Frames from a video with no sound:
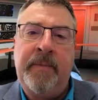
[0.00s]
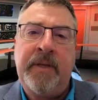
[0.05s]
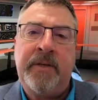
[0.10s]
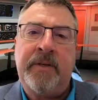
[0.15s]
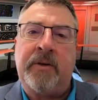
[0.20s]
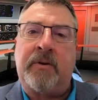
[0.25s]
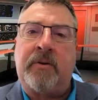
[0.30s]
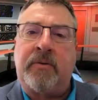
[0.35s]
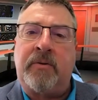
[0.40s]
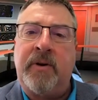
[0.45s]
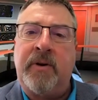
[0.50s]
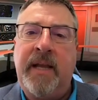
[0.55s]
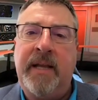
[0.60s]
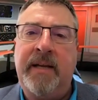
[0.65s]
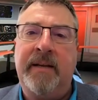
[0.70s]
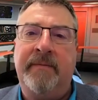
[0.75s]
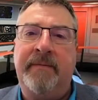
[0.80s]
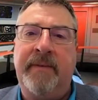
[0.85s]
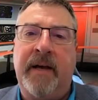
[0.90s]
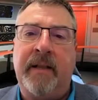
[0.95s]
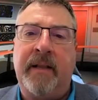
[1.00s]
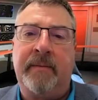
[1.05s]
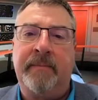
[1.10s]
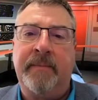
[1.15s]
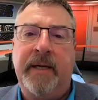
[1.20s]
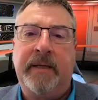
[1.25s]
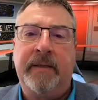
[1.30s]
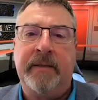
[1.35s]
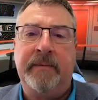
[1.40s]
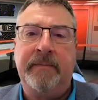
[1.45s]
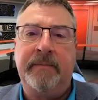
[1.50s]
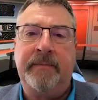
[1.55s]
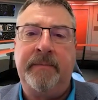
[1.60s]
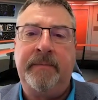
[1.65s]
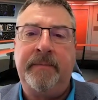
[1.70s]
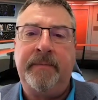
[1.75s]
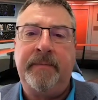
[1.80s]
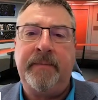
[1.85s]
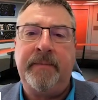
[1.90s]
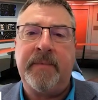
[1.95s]
to create development.
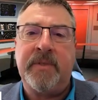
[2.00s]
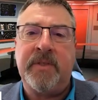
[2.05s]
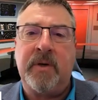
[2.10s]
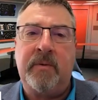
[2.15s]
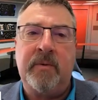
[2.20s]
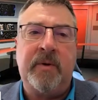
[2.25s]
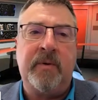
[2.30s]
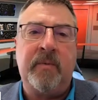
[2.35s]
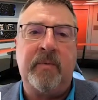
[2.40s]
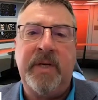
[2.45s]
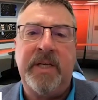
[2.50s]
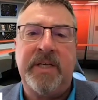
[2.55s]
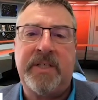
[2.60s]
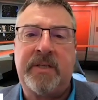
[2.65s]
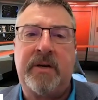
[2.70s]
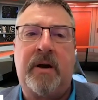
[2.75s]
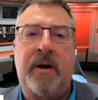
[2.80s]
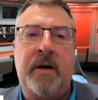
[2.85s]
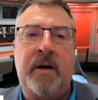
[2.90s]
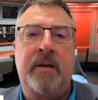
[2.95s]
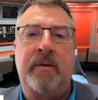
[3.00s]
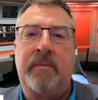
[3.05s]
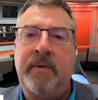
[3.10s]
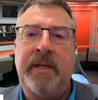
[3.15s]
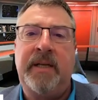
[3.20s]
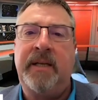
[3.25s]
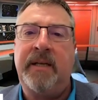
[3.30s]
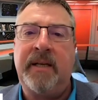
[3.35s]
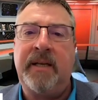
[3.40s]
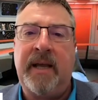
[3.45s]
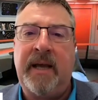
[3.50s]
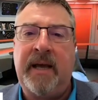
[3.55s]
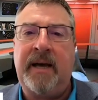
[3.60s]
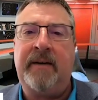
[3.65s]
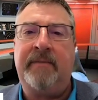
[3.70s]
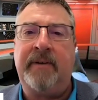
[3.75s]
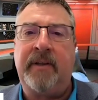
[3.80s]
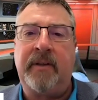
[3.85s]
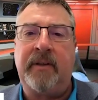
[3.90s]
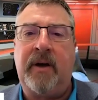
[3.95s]
So when we started, we didn't
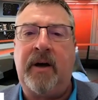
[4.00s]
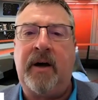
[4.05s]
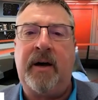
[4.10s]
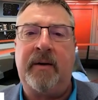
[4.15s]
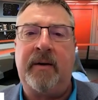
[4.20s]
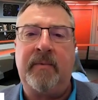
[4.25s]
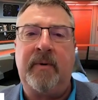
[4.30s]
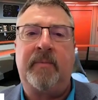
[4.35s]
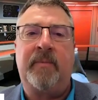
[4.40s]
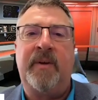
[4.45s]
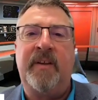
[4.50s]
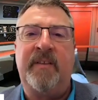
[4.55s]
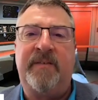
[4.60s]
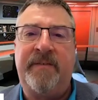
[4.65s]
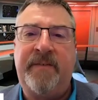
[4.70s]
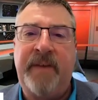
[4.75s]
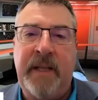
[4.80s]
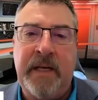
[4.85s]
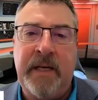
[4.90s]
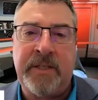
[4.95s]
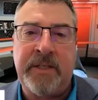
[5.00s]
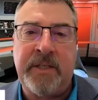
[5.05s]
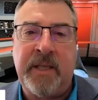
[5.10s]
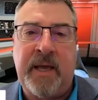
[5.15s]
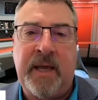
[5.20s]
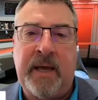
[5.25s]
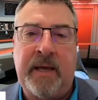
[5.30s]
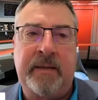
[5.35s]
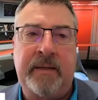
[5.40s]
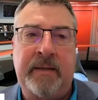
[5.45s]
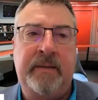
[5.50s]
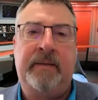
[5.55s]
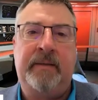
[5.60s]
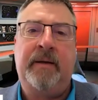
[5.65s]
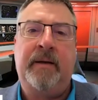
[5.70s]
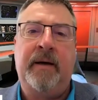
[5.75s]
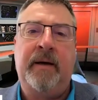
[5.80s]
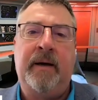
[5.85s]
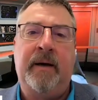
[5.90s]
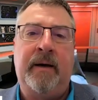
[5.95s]
have a lot. When we finished that,
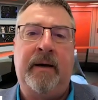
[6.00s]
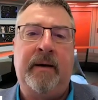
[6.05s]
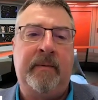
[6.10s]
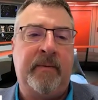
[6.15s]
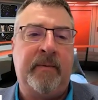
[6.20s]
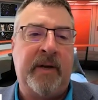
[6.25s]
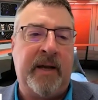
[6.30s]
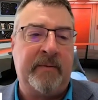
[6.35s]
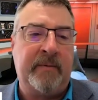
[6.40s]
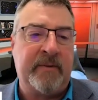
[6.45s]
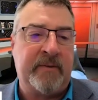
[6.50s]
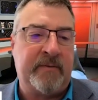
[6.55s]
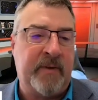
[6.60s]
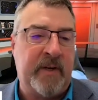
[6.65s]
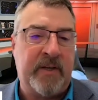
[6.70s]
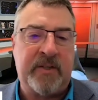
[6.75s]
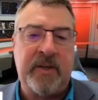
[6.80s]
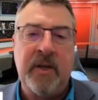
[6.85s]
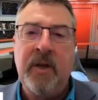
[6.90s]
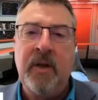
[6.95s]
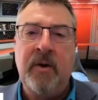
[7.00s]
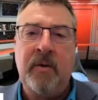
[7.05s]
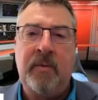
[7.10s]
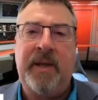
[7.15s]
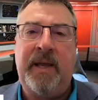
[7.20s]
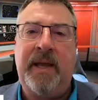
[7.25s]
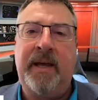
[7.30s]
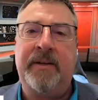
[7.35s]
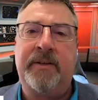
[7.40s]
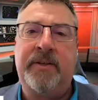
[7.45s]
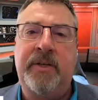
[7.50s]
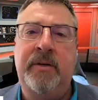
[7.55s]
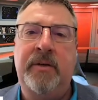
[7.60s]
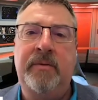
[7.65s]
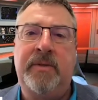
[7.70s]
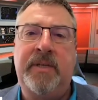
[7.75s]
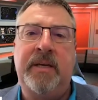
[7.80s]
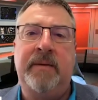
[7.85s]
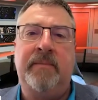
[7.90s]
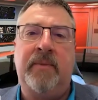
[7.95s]
uh, when I was finished, we had two
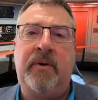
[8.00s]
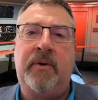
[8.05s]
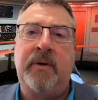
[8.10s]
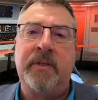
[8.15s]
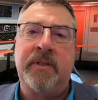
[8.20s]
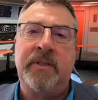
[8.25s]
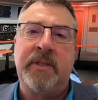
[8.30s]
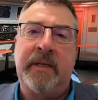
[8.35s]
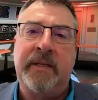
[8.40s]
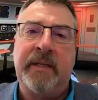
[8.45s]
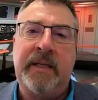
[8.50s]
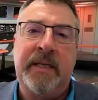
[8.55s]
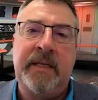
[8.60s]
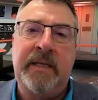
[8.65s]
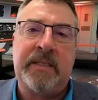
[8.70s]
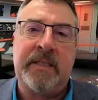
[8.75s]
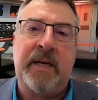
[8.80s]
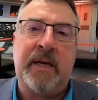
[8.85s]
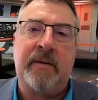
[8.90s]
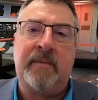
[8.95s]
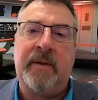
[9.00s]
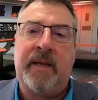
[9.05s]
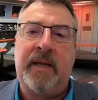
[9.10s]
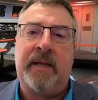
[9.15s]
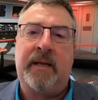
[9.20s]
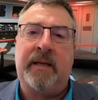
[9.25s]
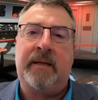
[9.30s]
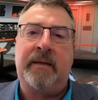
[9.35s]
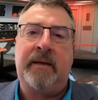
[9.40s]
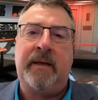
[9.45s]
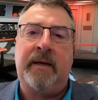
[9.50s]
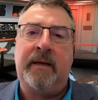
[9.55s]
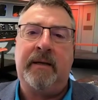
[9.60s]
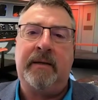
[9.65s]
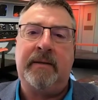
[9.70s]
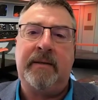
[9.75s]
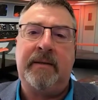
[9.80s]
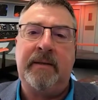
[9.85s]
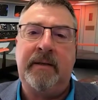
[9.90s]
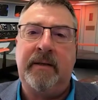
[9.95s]
Tim Hortons on the east side. We had a, a
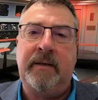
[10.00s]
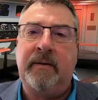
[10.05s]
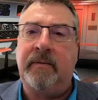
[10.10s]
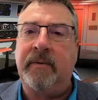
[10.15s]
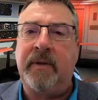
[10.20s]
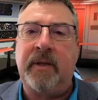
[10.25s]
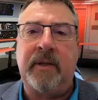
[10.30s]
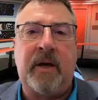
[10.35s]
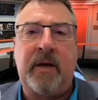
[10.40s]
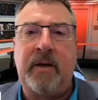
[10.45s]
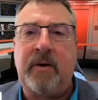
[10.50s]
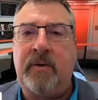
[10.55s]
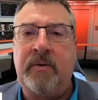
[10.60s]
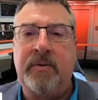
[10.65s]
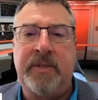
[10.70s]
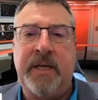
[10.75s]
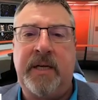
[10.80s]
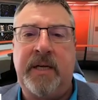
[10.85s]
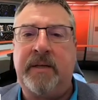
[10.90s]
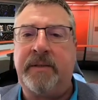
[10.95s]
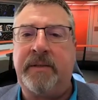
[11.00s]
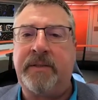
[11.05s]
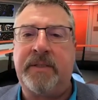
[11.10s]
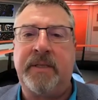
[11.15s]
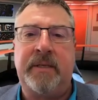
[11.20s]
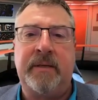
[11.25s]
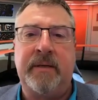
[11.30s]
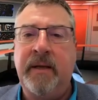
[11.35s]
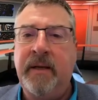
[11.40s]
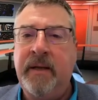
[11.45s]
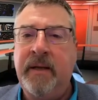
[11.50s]
you know, a lot of hotels and